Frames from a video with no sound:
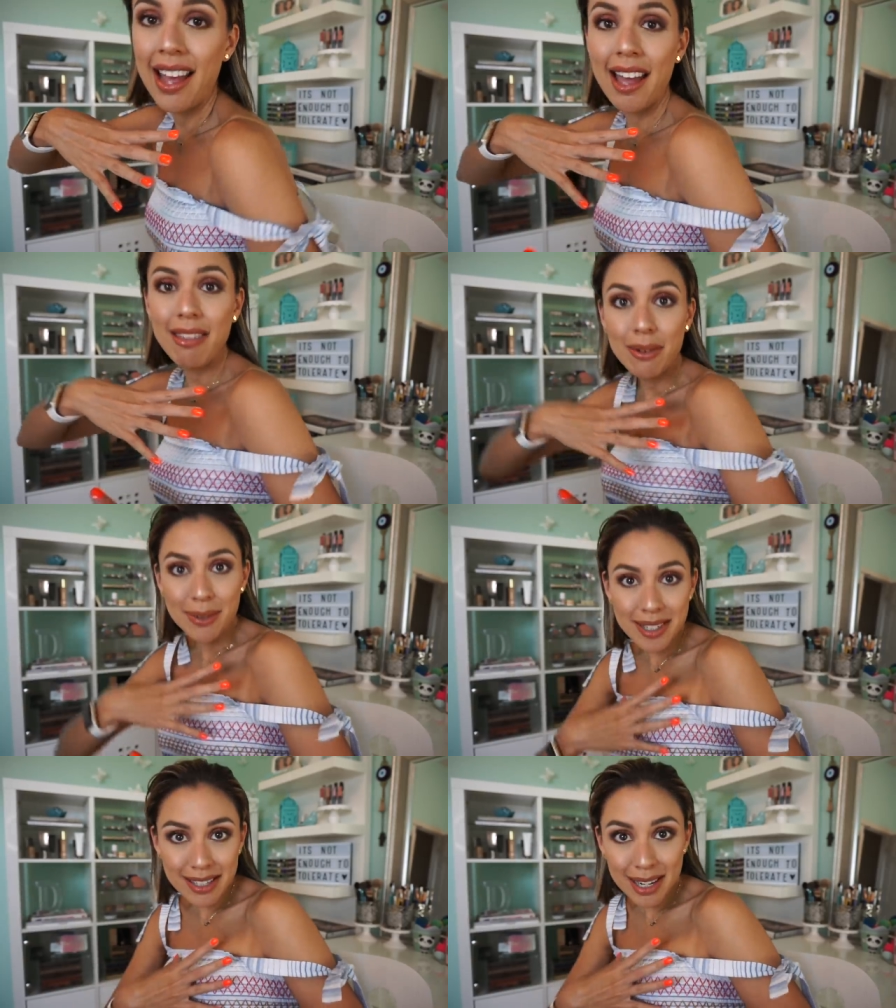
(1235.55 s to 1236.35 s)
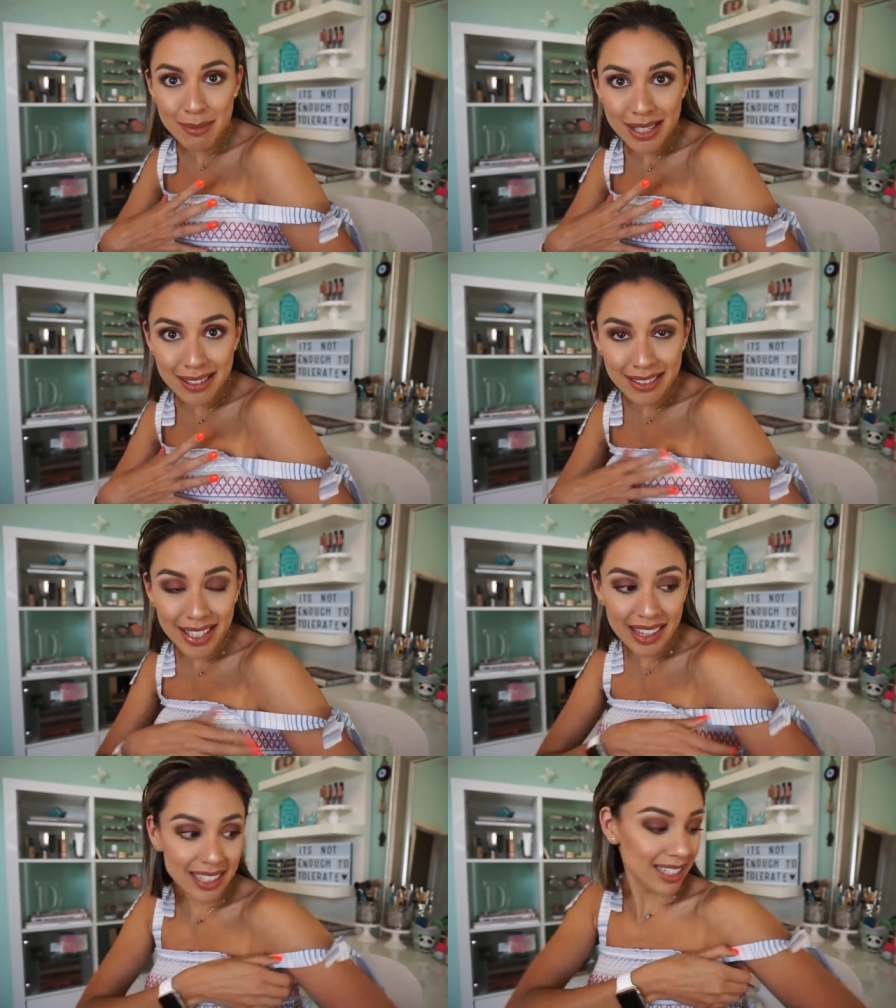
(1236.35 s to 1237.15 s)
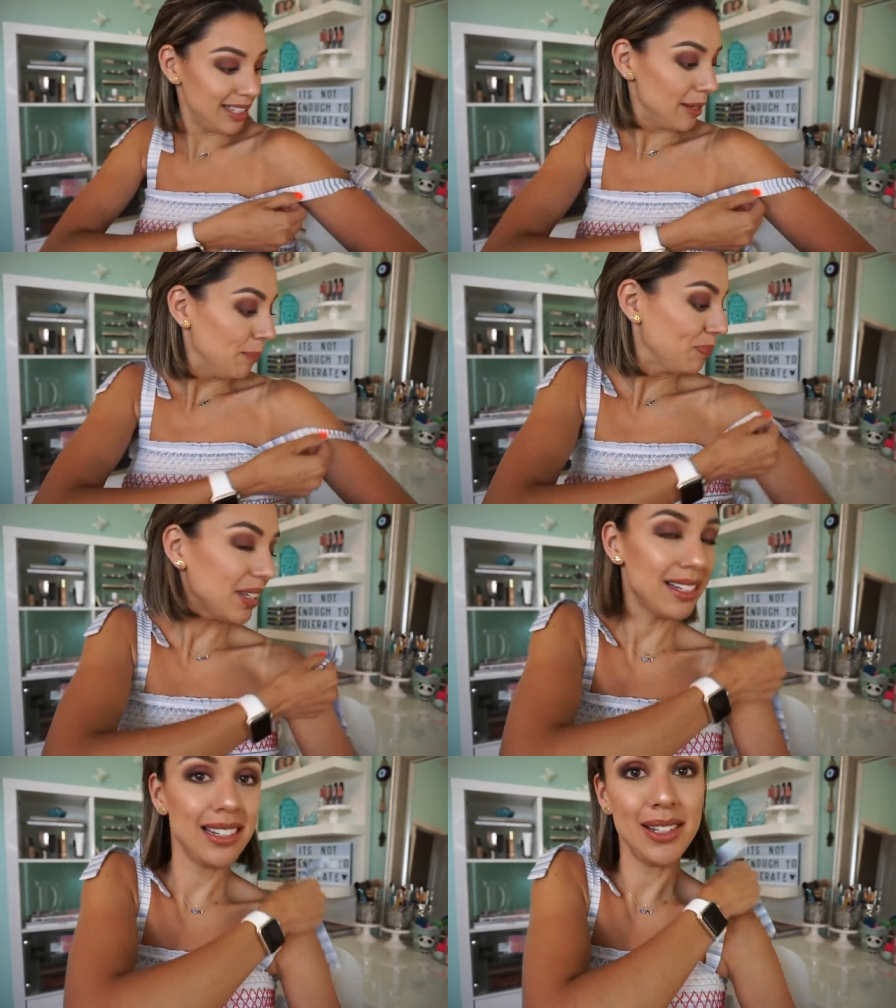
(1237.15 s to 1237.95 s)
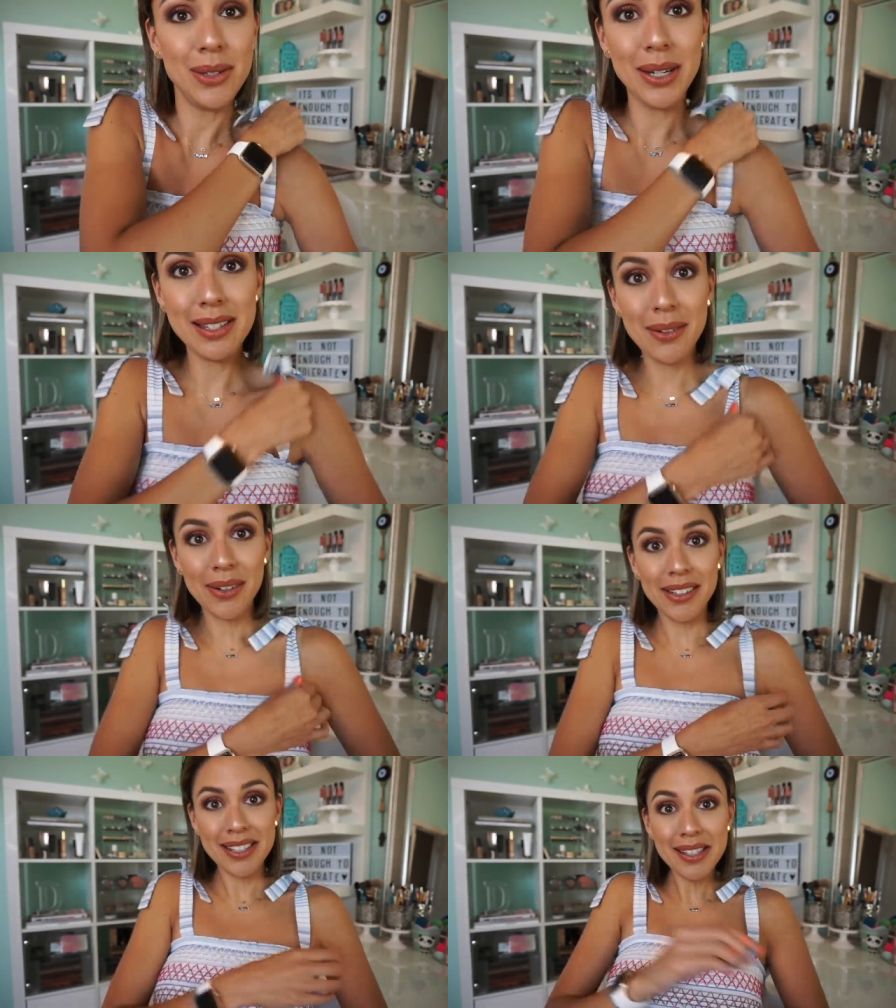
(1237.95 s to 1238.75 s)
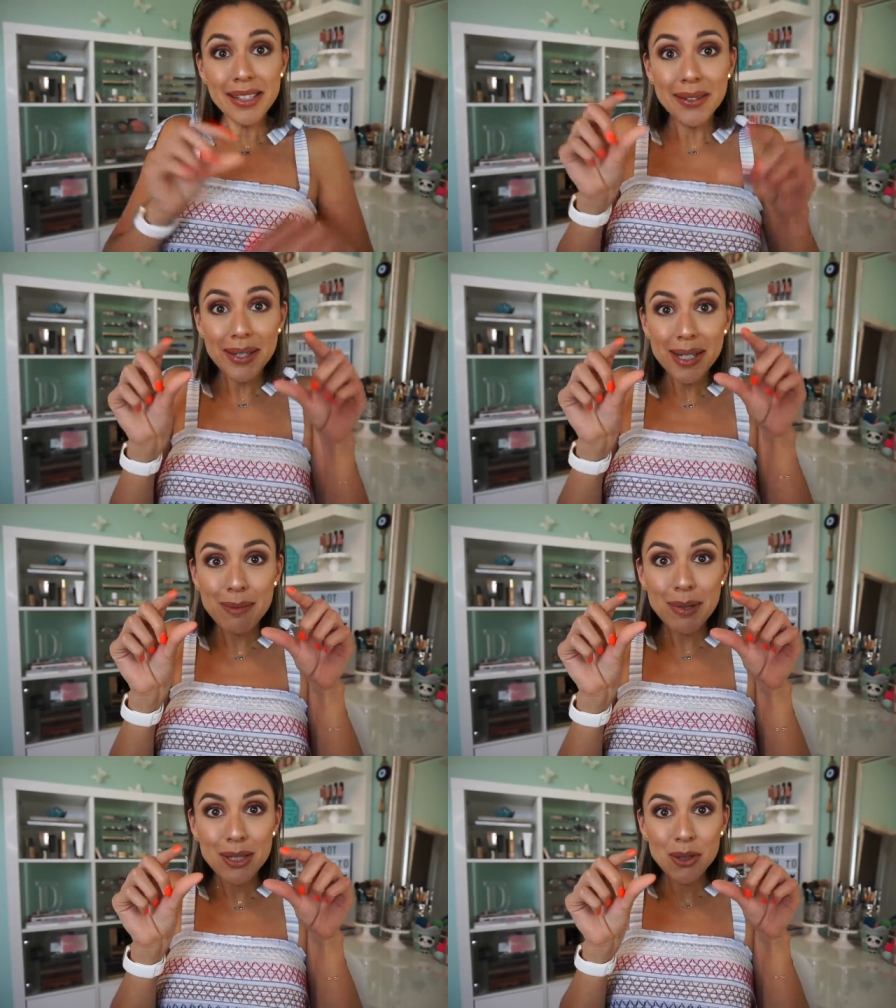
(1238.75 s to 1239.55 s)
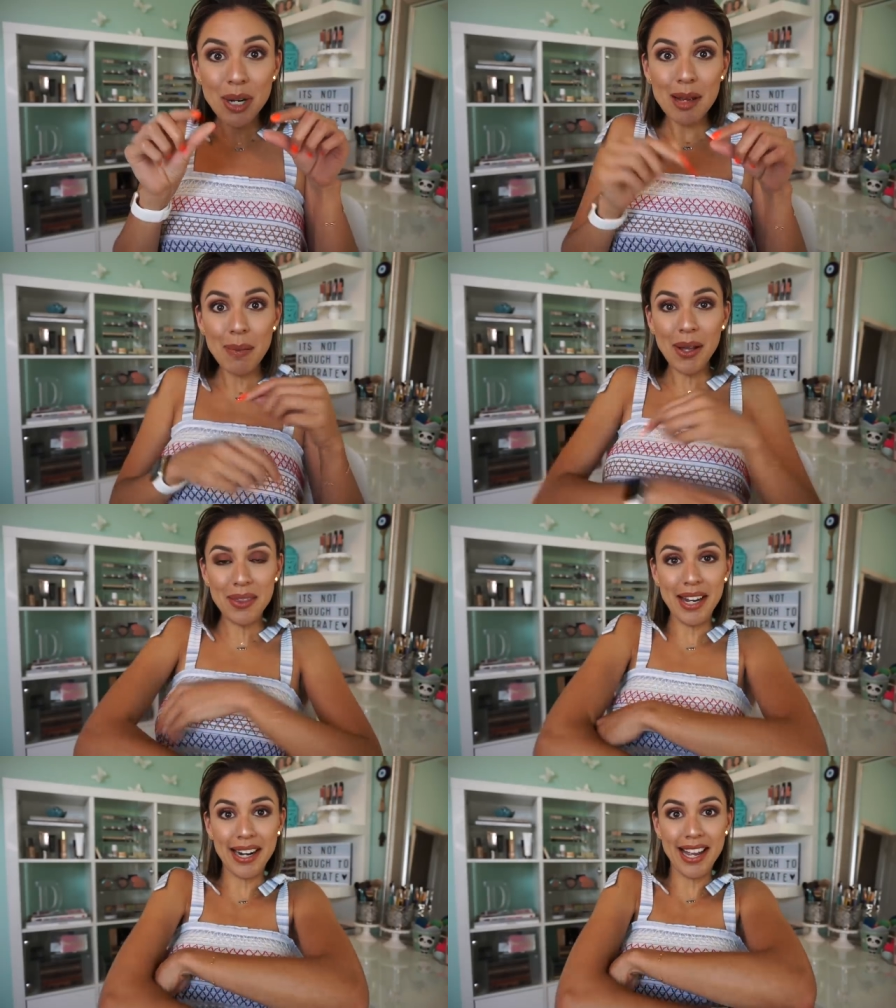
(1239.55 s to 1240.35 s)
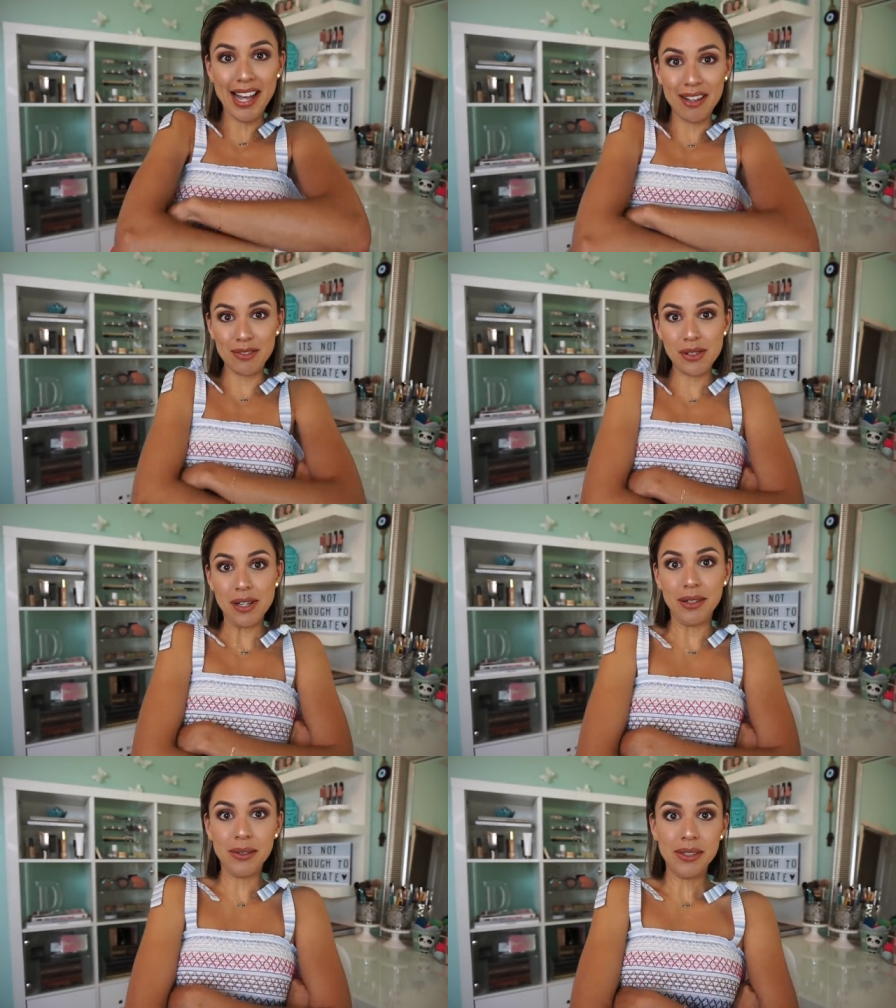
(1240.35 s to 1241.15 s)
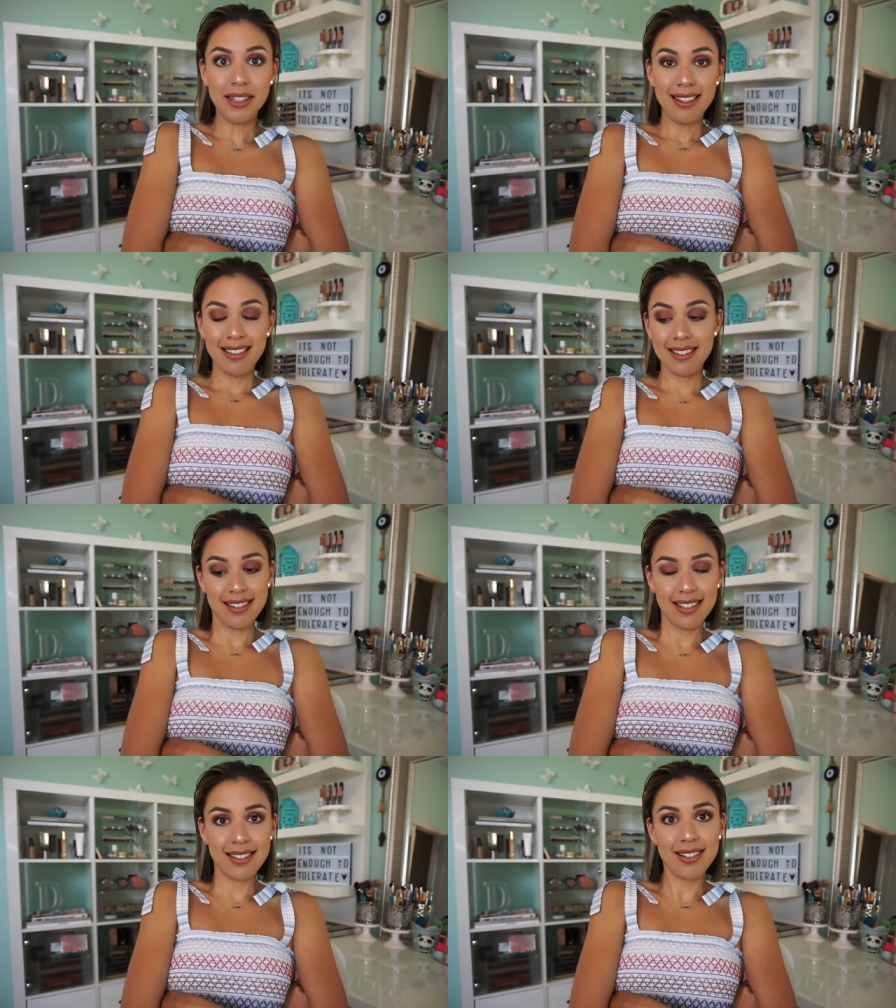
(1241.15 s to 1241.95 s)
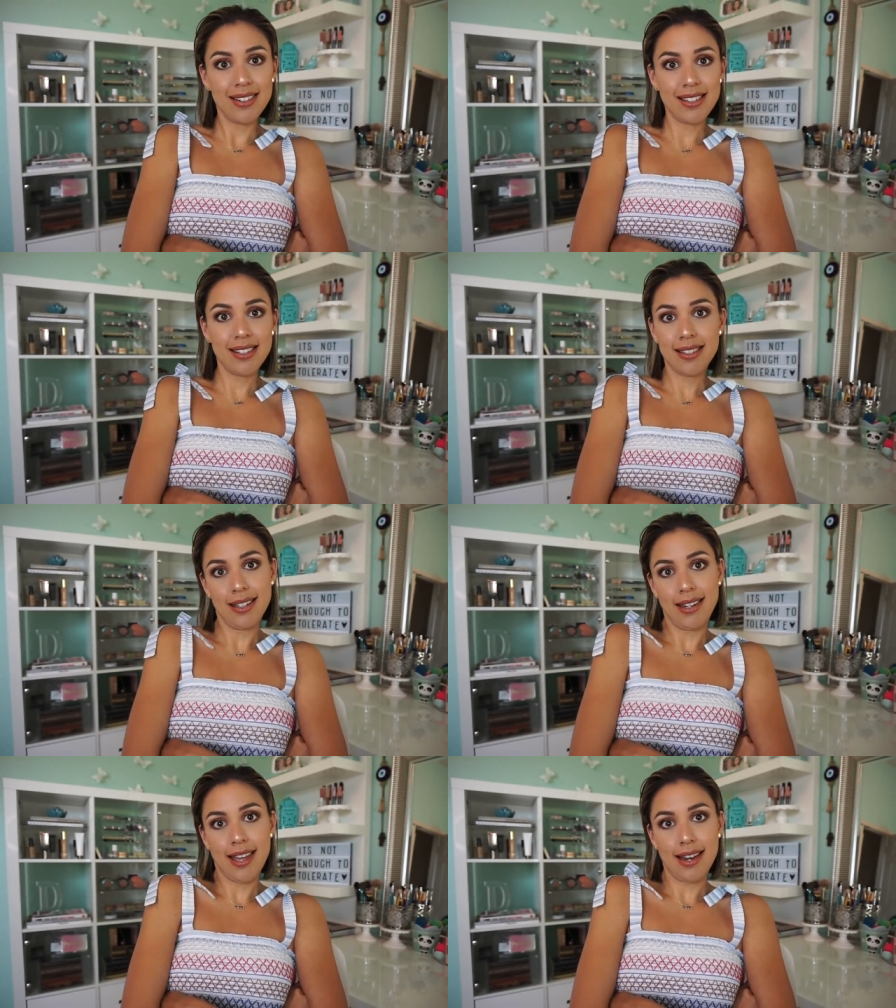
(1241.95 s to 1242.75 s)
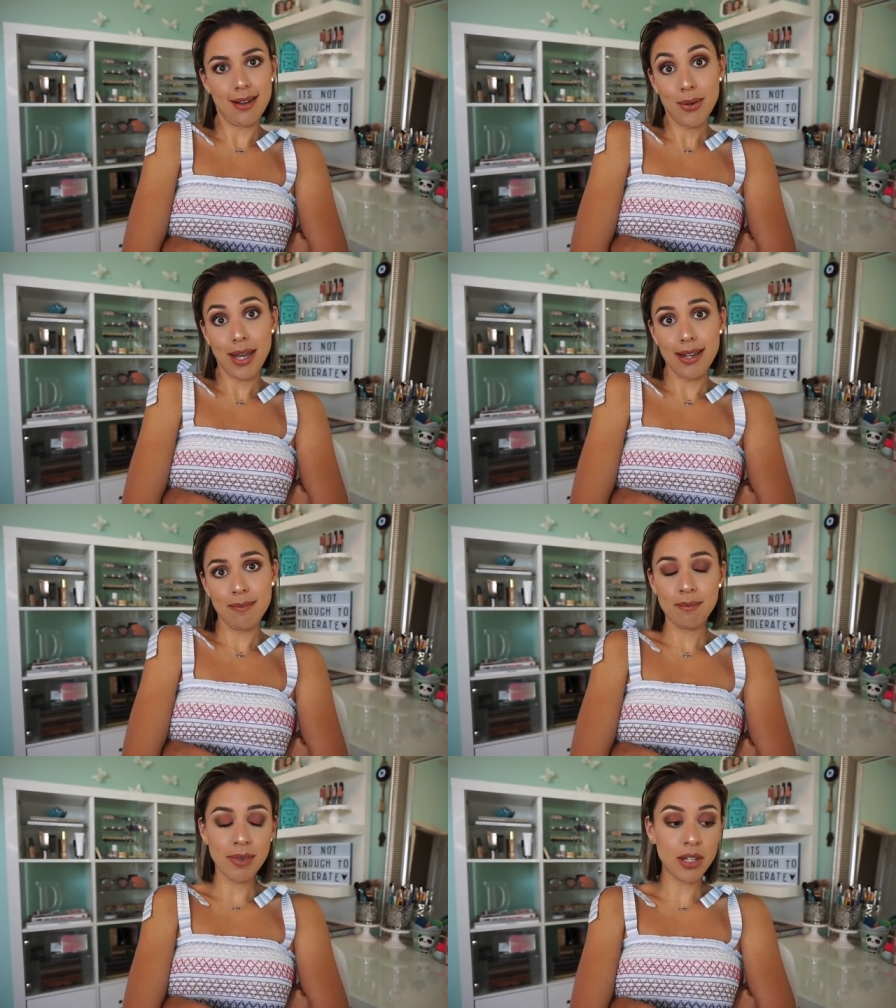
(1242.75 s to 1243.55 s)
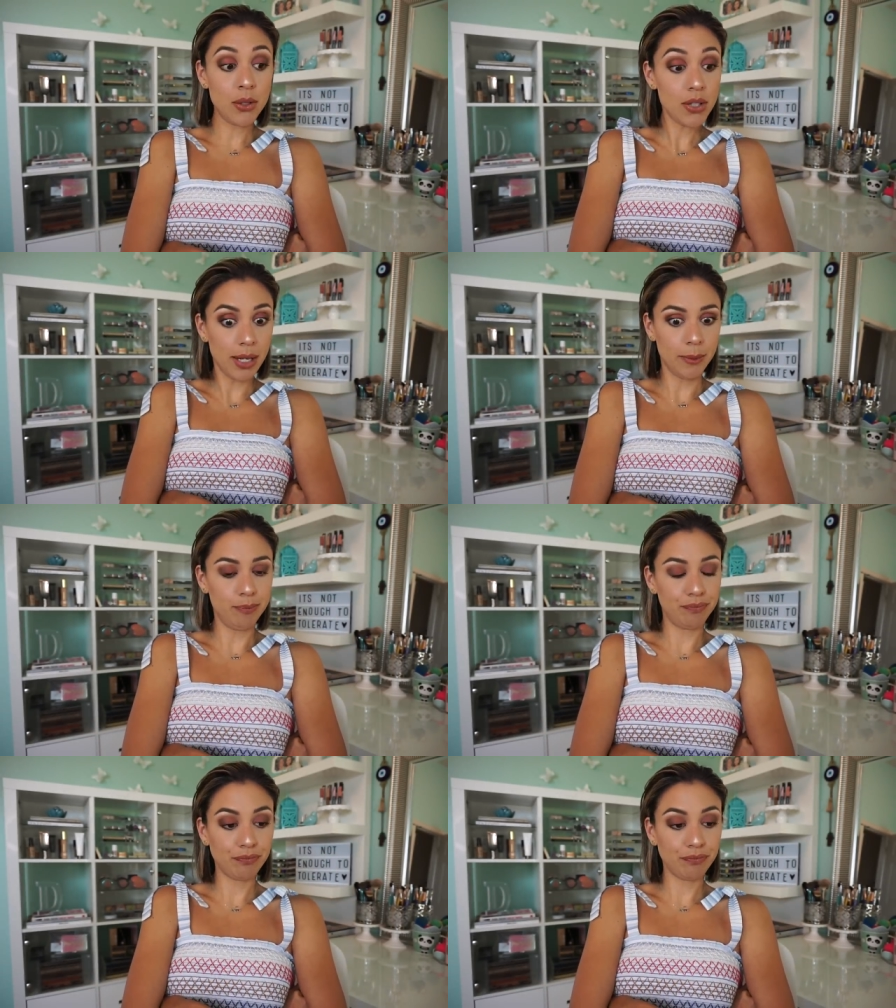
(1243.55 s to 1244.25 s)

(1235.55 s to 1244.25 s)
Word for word: And the reason I'm sitting like this is because you guys are on this little itty bitty tripod that I have. So this is as good as it's gonna get, okay? So